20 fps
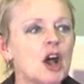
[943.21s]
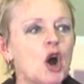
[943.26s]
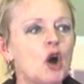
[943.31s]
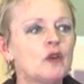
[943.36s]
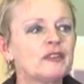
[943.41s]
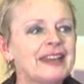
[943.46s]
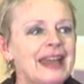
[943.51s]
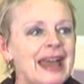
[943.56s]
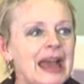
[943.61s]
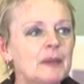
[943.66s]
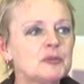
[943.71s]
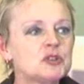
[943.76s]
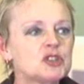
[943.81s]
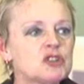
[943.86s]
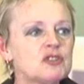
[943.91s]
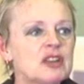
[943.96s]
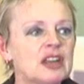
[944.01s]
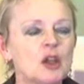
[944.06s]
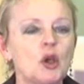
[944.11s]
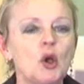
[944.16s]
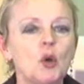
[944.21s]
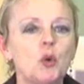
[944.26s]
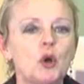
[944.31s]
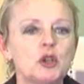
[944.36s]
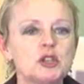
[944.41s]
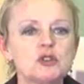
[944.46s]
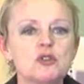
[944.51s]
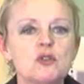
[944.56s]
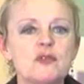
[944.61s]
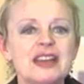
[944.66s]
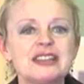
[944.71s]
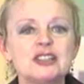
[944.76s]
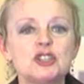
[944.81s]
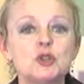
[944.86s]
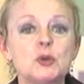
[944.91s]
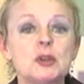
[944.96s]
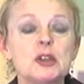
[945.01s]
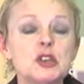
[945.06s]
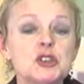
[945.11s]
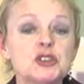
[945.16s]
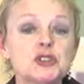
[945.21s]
of capturing what you're already doing